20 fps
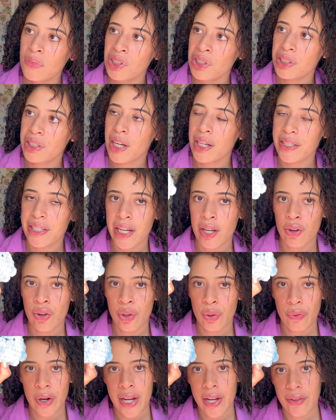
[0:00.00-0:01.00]
cut down on
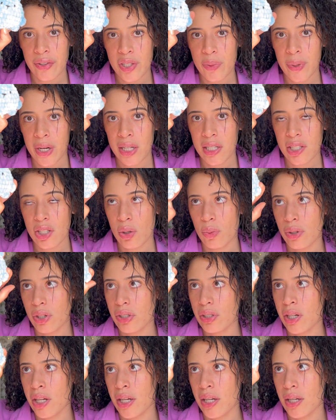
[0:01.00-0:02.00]
the rounds, but I still will
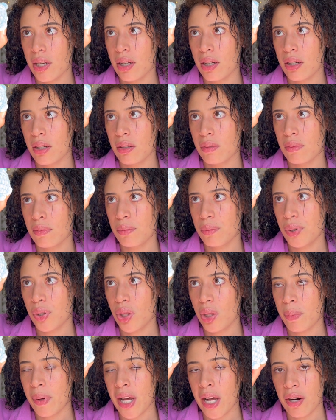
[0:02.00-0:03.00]
put
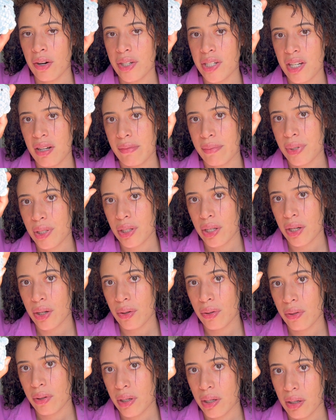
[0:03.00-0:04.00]
the pattern down
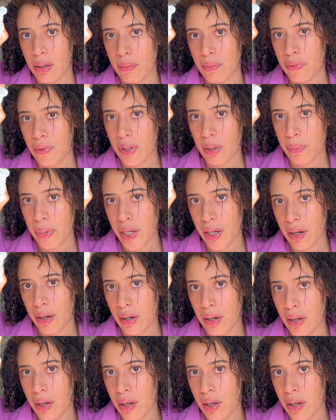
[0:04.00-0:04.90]
below for the bear.